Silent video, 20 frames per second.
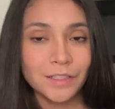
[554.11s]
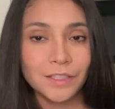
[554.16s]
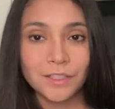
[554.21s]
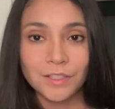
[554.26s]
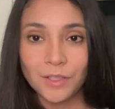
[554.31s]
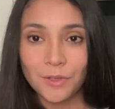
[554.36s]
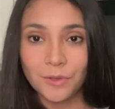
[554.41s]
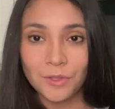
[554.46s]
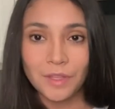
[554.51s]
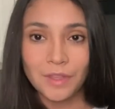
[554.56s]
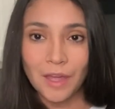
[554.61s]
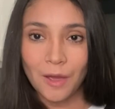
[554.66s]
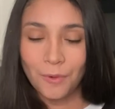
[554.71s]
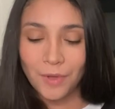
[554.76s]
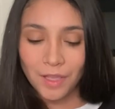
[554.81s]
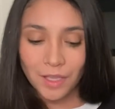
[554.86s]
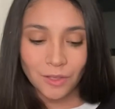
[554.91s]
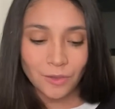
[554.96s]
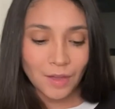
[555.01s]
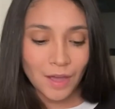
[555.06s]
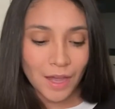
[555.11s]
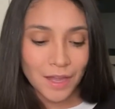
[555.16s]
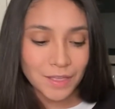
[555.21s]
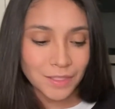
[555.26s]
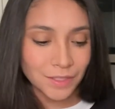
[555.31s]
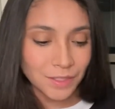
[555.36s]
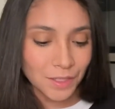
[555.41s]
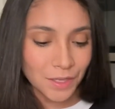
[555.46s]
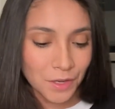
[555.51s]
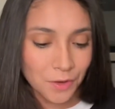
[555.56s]
so yeah, that way you guys
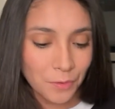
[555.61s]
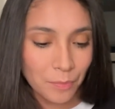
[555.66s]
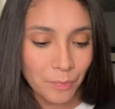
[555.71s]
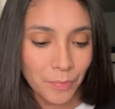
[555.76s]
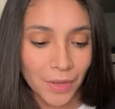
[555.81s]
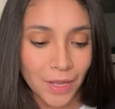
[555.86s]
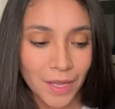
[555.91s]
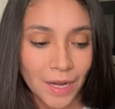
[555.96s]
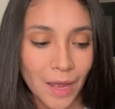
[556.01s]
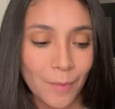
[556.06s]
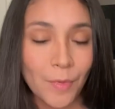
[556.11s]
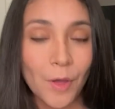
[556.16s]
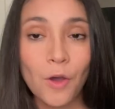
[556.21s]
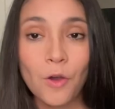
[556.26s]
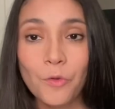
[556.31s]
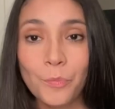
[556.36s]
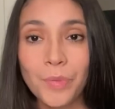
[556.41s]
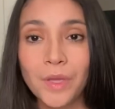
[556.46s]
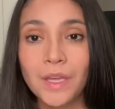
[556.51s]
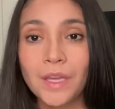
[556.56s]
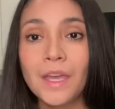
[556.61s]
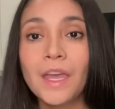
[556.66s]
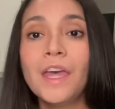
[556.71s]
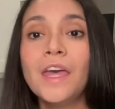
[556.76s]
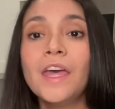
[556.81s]
know. But I'm hoping